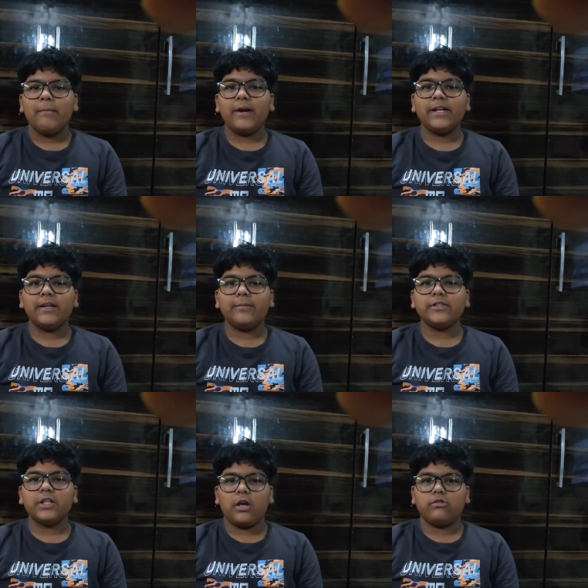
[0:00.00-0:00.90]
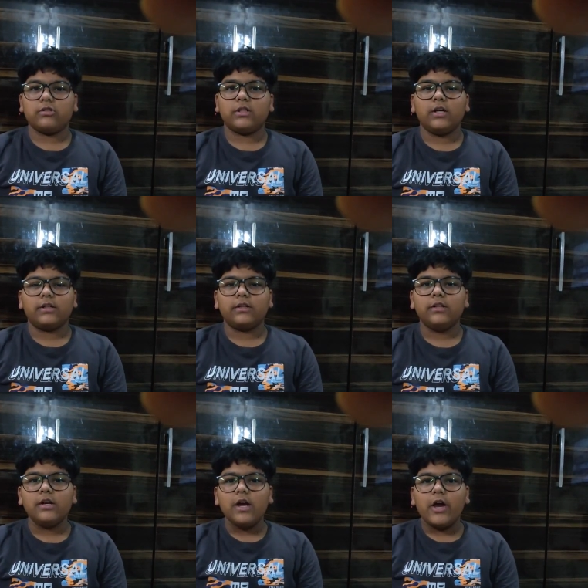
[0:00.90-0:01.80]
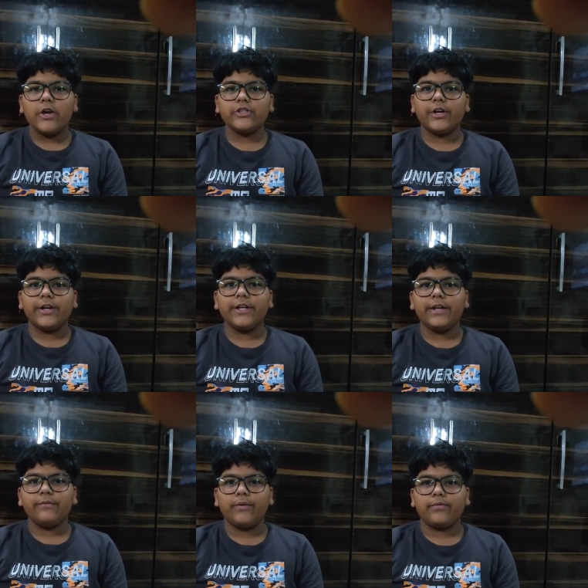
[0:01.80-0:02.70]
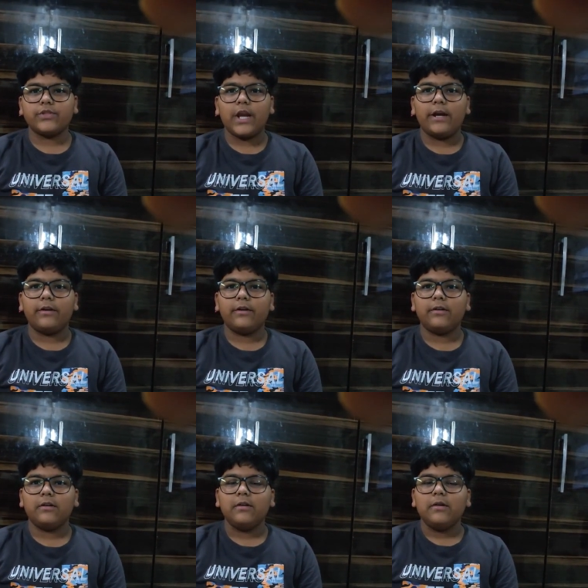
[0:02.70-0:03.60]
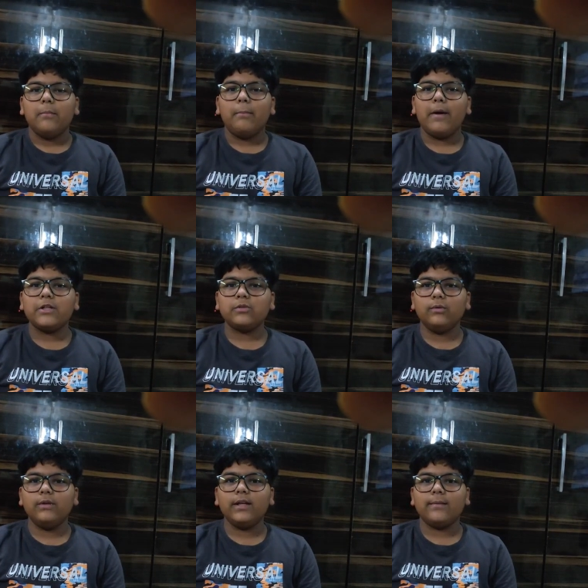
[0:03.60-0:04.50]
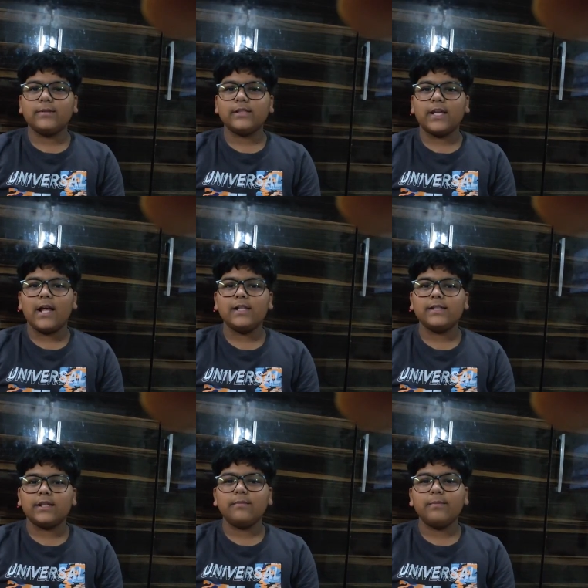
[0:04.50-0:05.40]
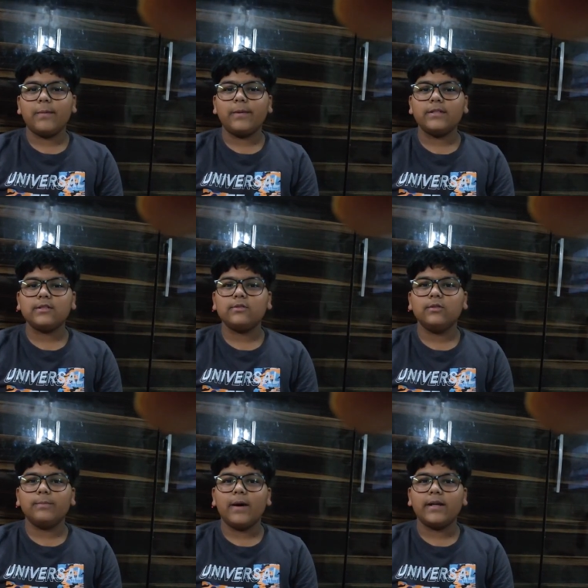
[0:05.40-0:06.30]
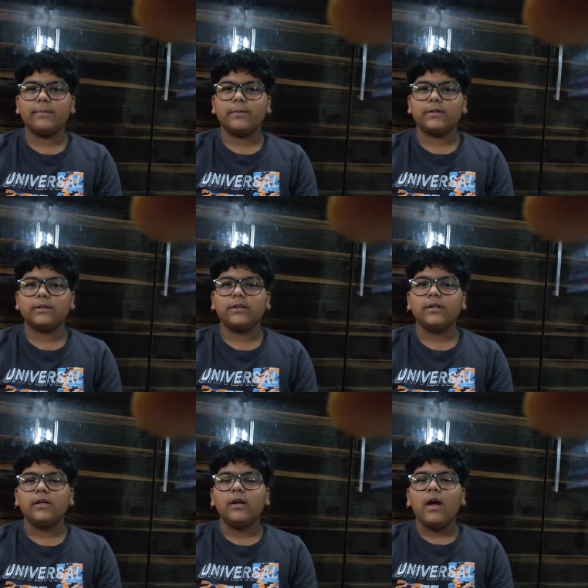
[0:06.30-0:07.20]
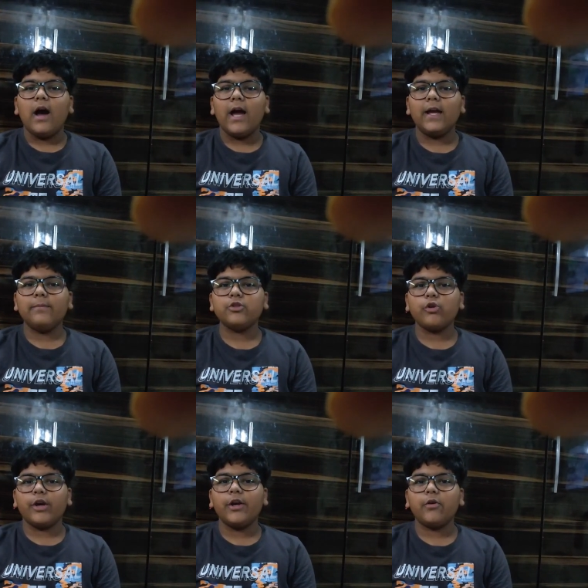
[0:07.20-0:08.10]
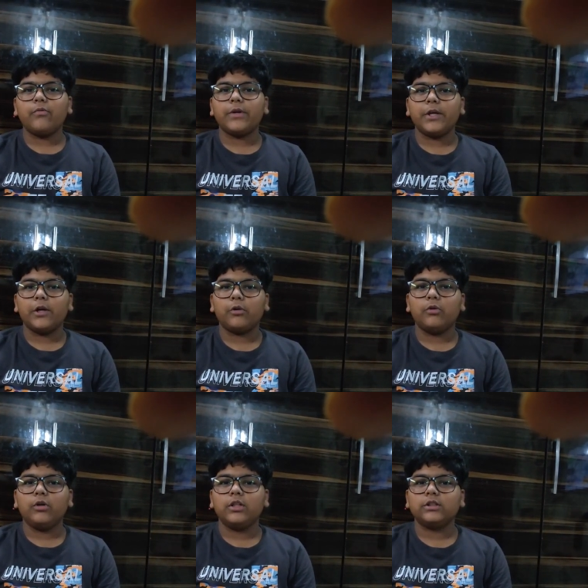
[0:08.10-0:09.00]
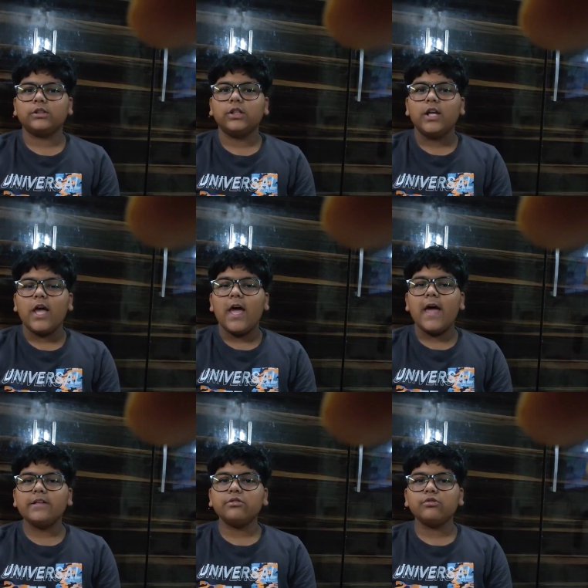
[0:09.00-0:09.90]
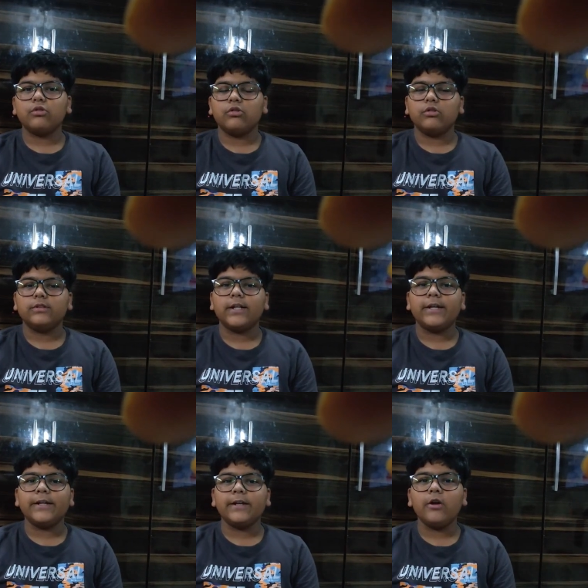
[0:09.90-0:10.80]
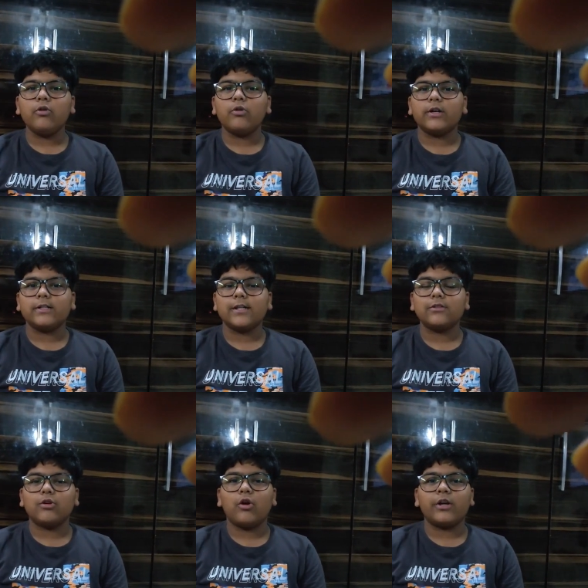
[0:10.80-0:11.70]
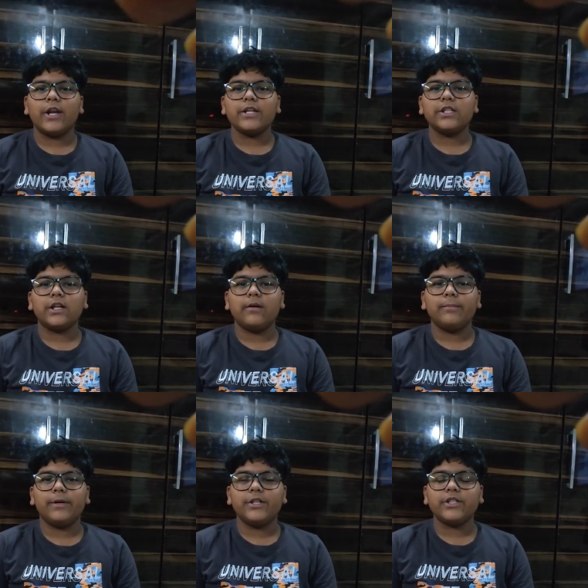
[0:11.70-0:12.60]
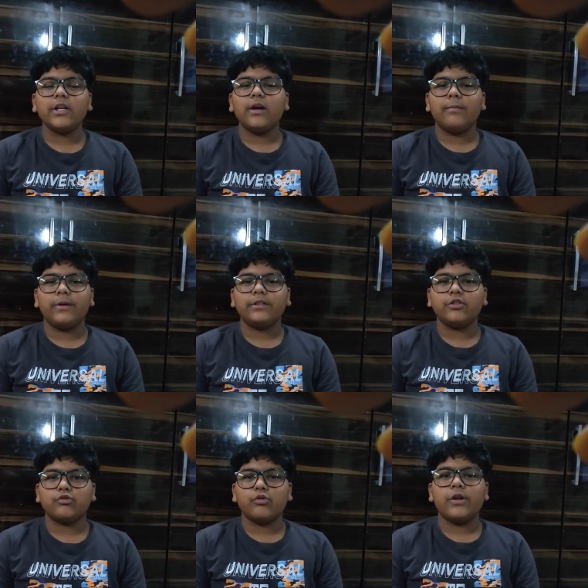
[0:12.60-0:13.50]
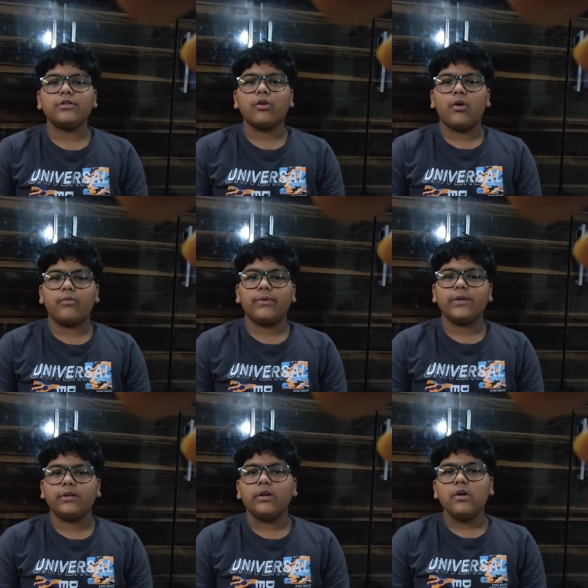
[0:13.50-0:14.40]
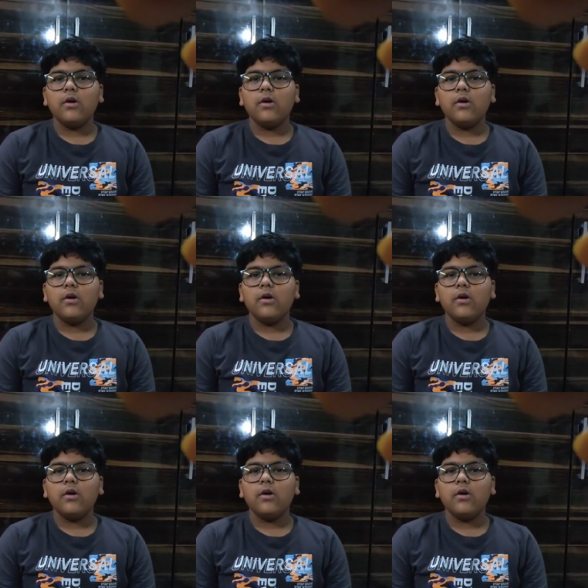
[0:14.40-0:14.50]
My name is Aayush Garg. I study in 5th standard. My school name is Dayal Singh Public School, Panipat. I am a student of Tinker Coders. As you know, that Tinker Coders has organized a competition among the students of it